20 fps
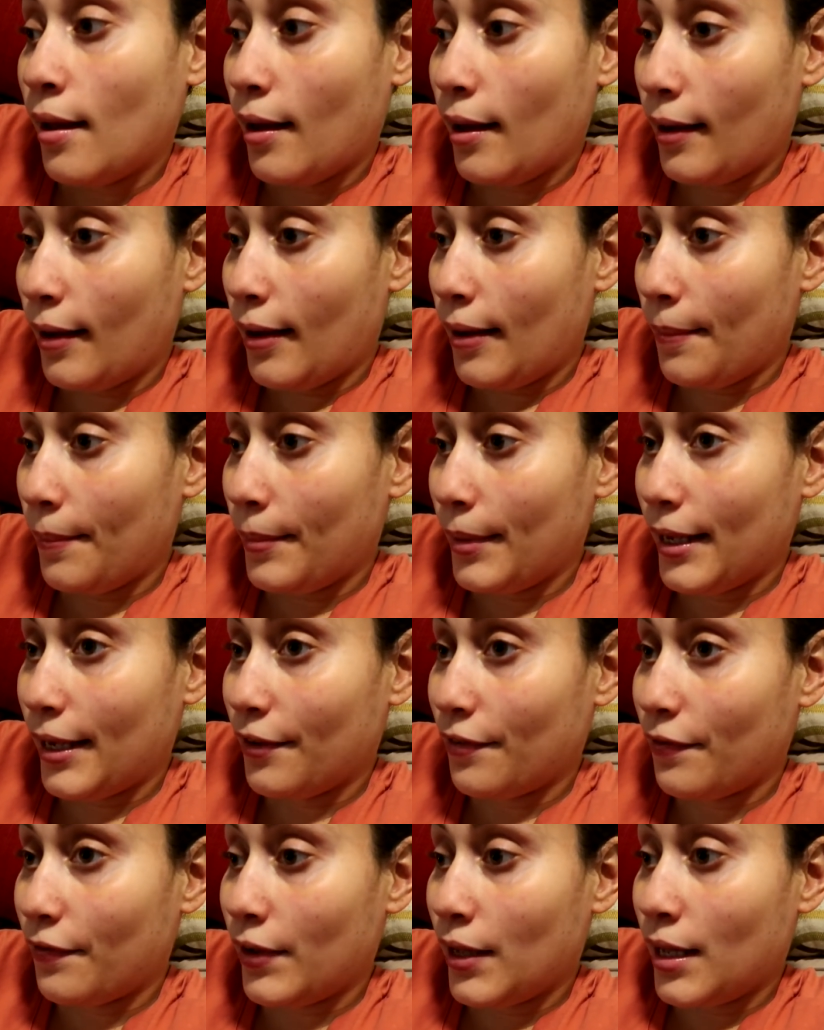
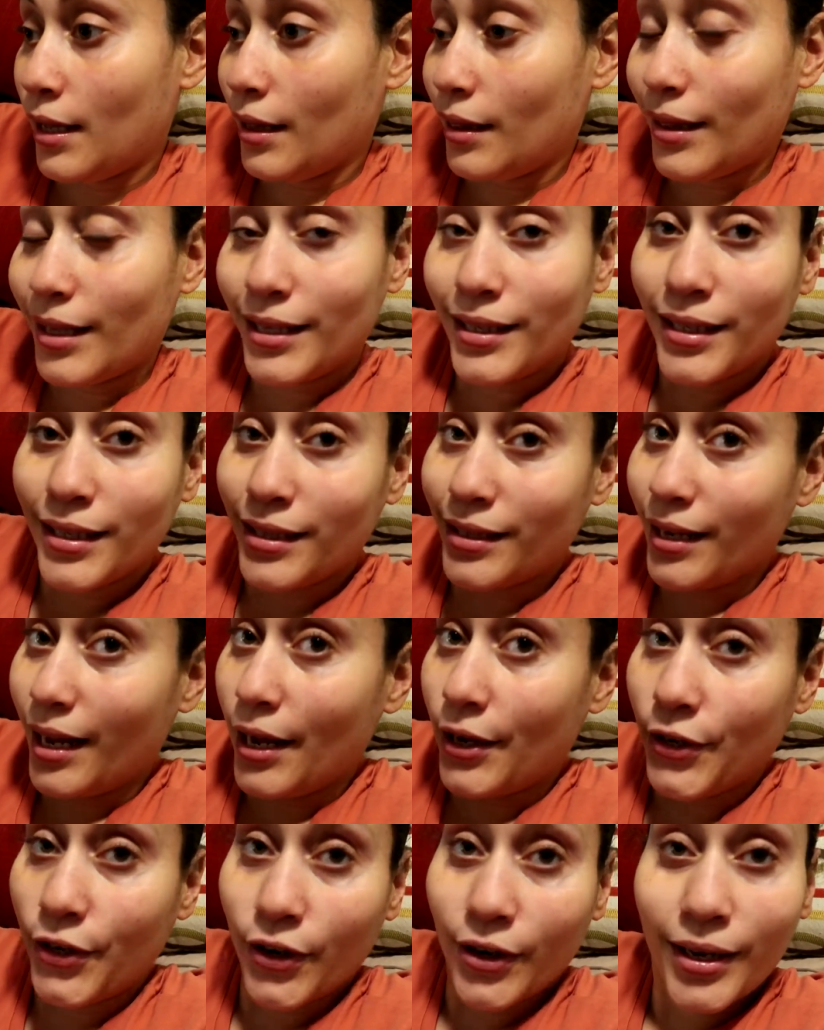if this is
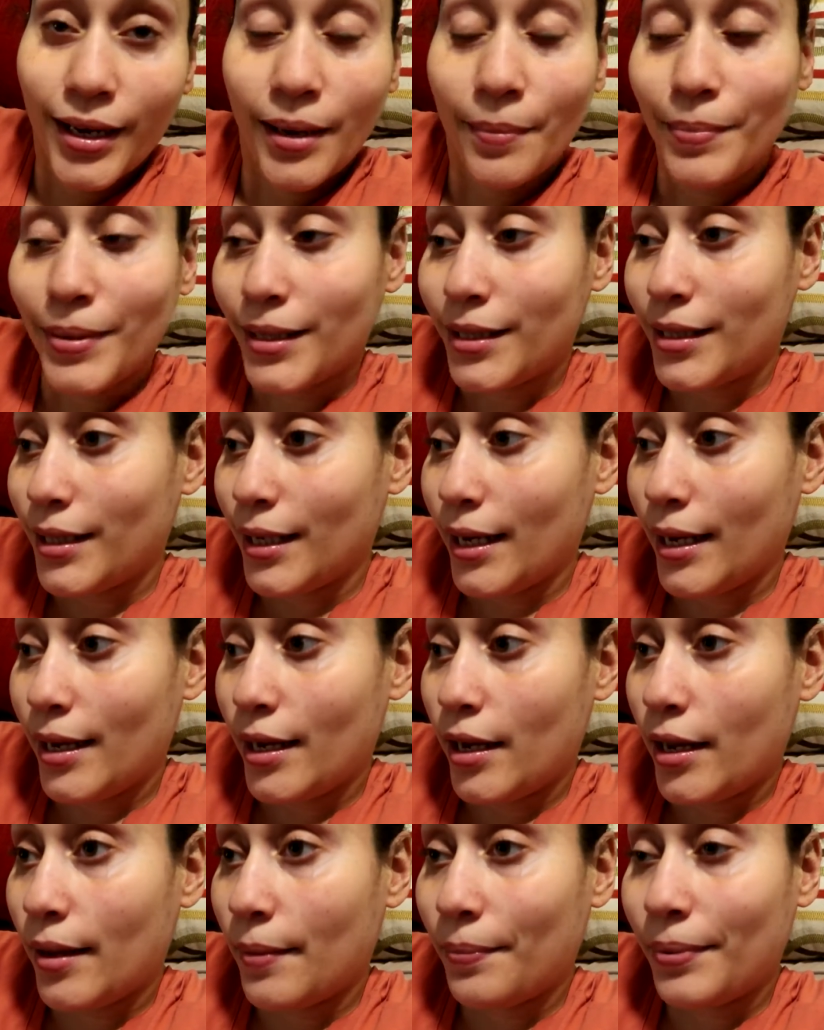not your cup of
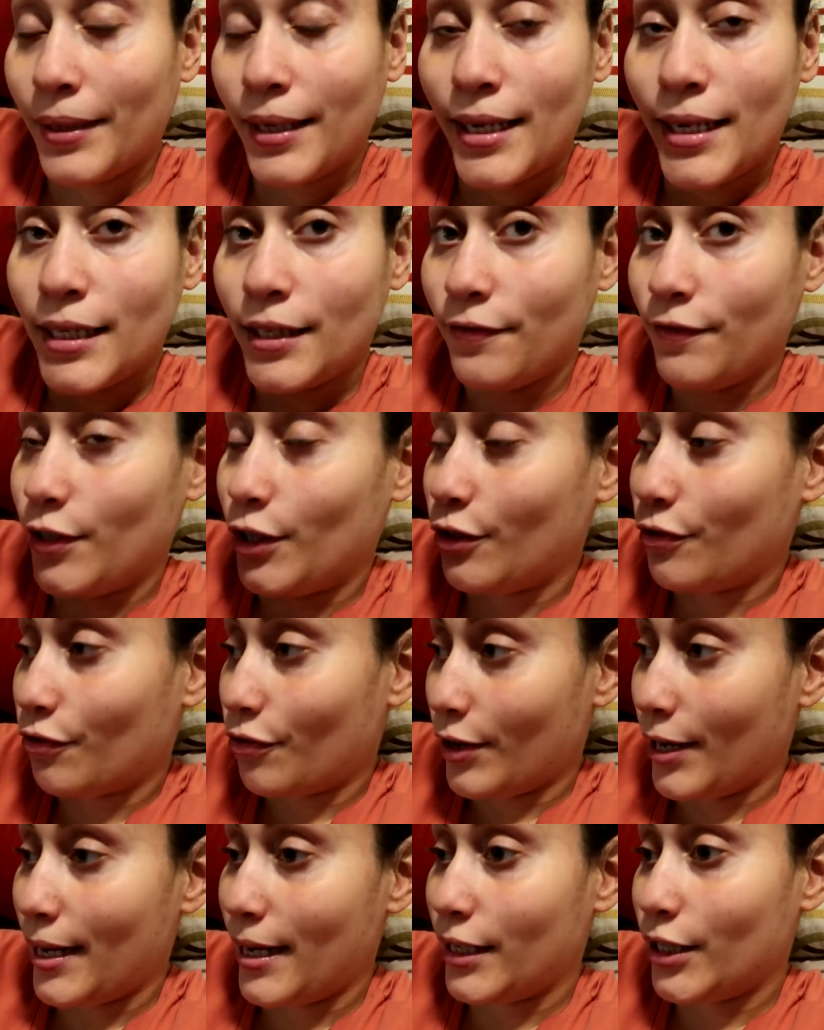tea, please feel
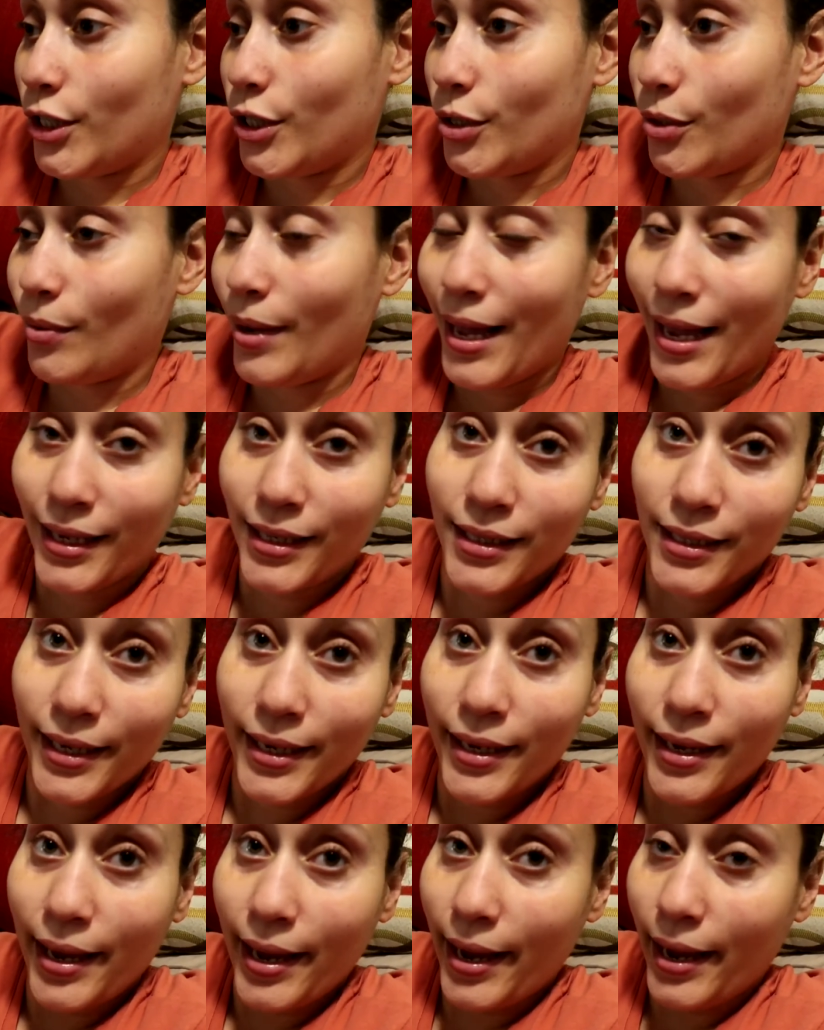free to
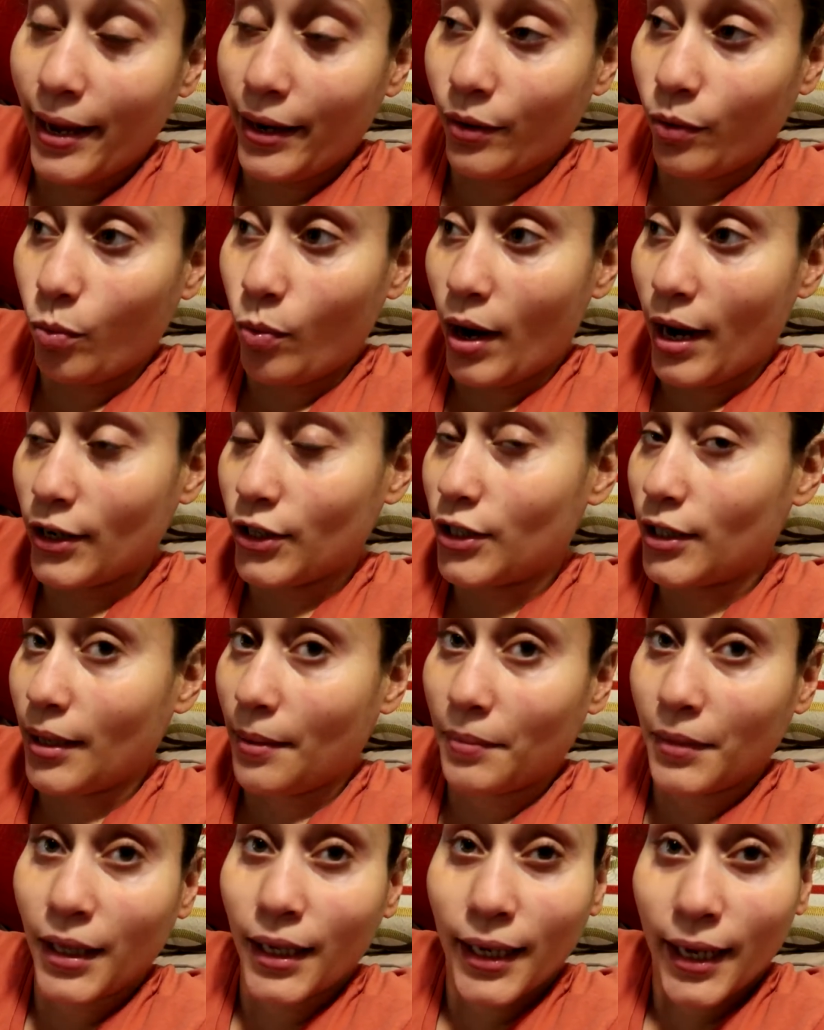exit and watch
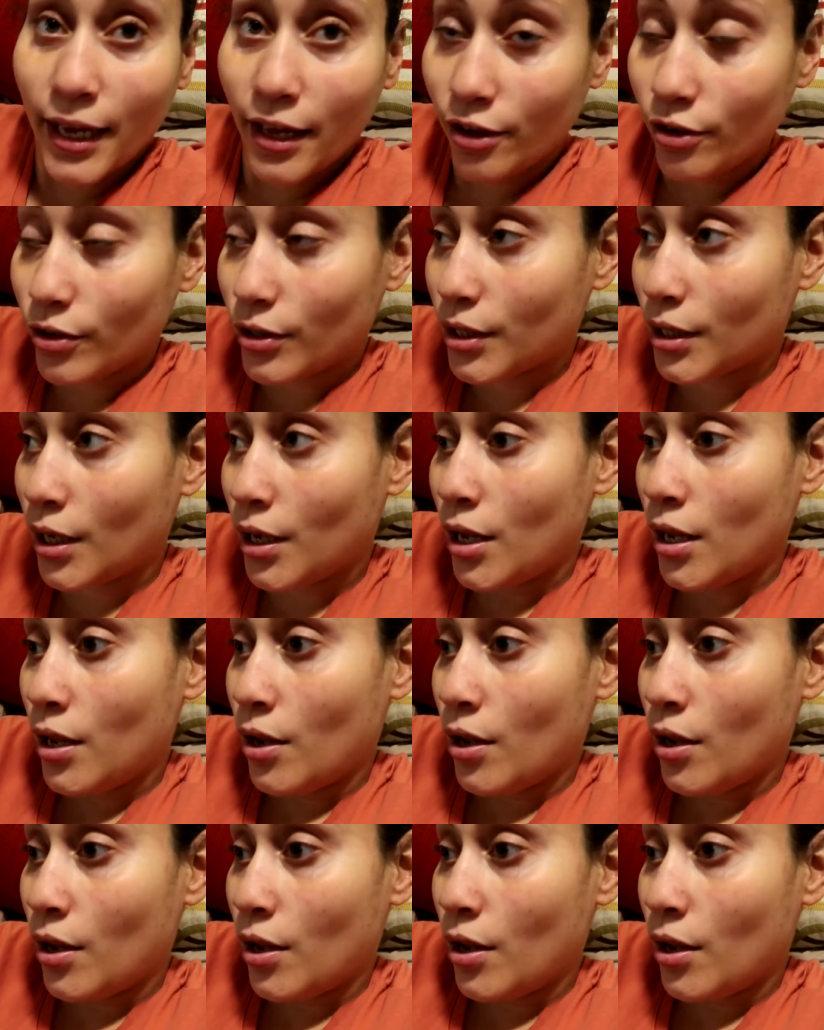something else,